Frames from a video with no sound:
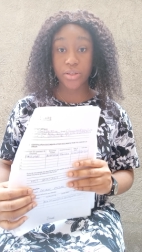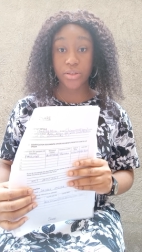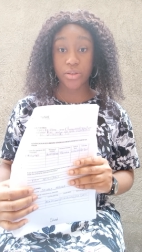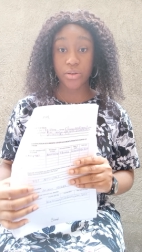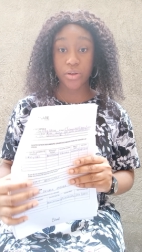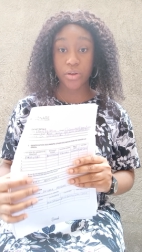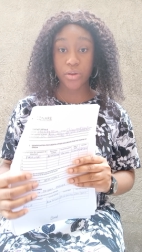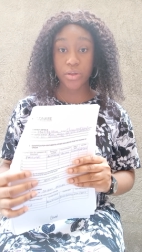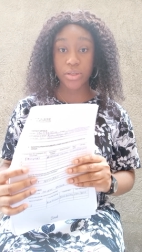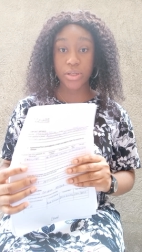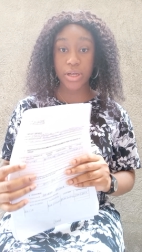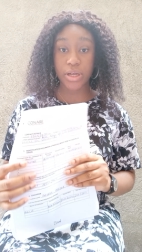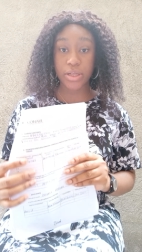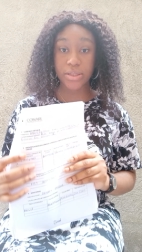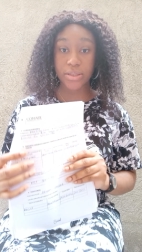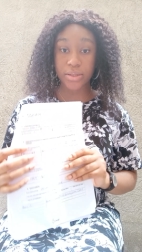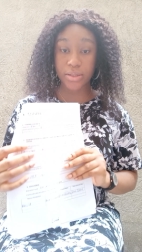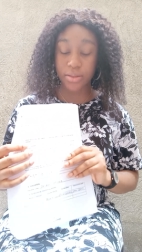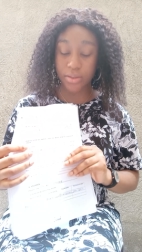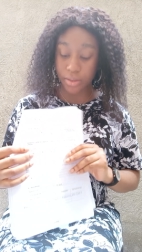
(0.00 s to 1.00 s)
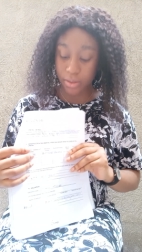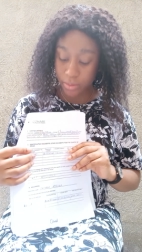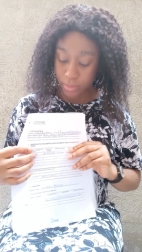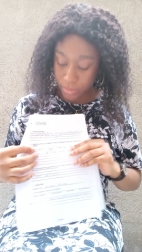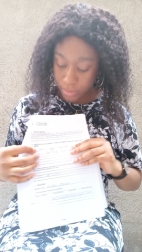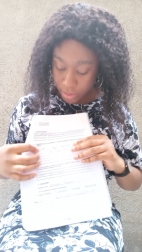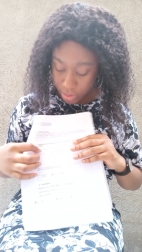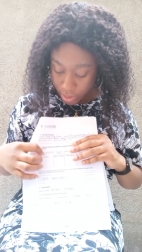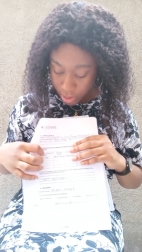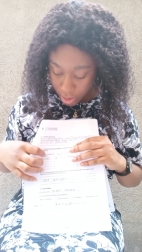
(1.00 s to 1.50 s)
is your contact details.
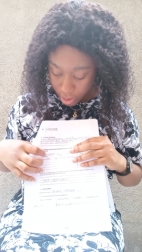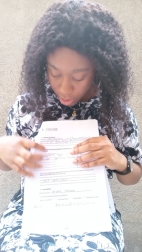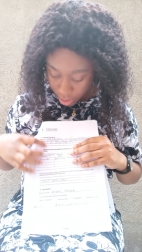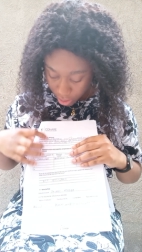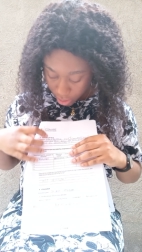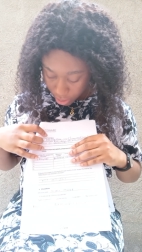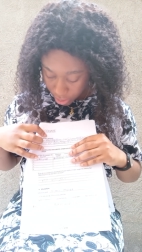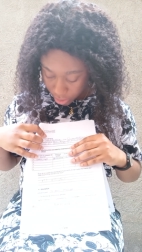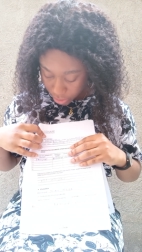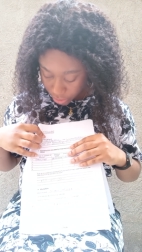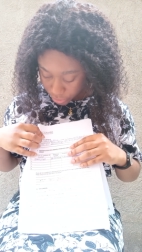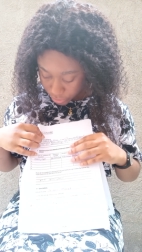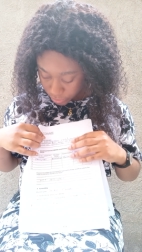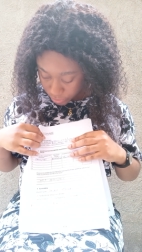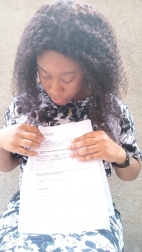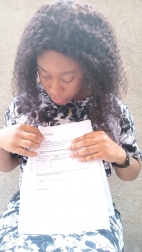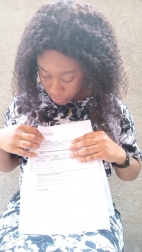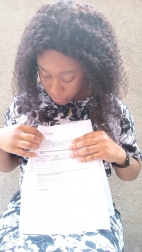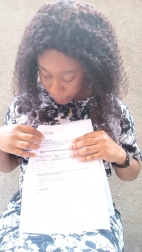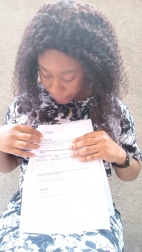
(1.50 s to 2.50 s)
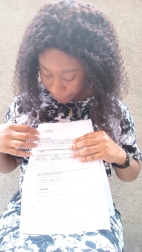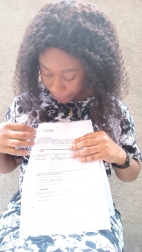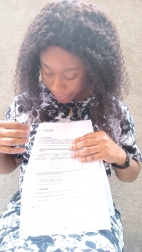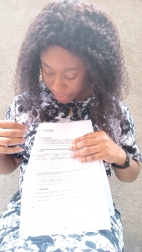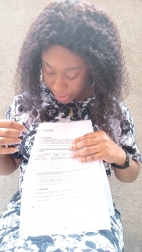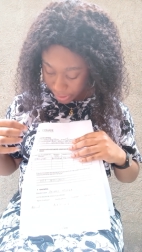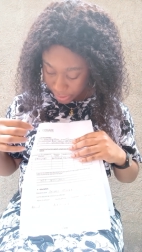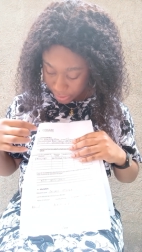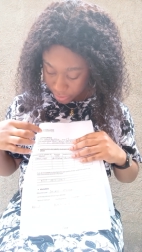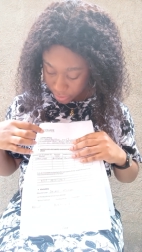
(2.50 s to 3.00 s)
You
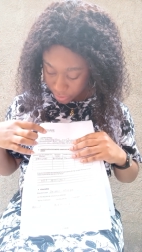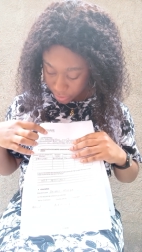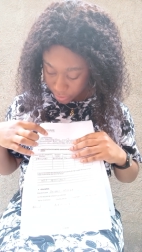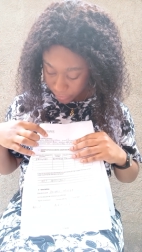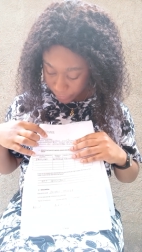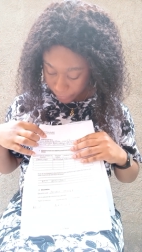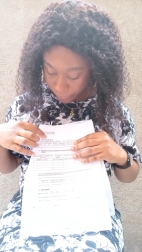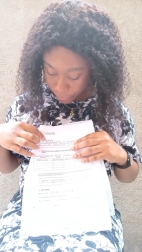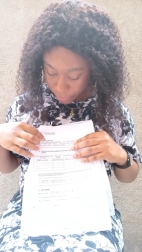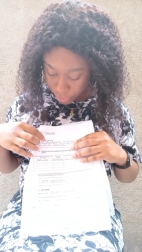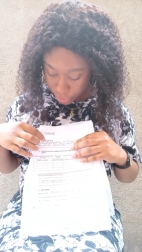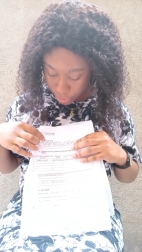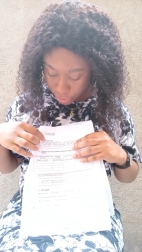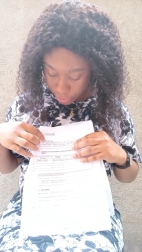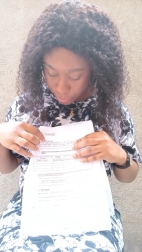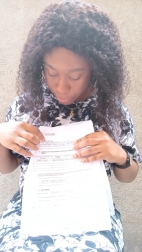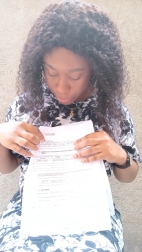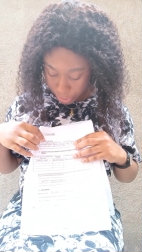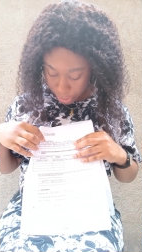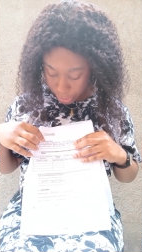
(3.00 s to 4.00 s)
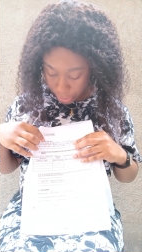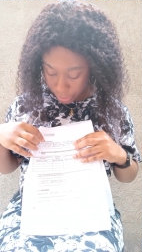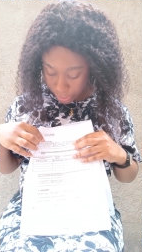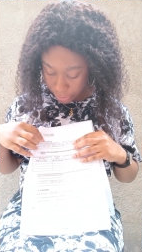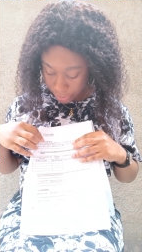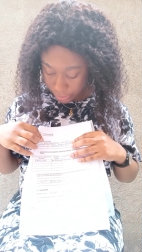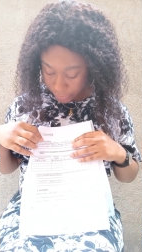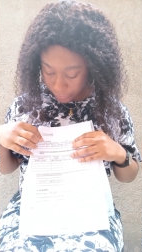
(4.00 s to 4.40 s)
fill out your phone number.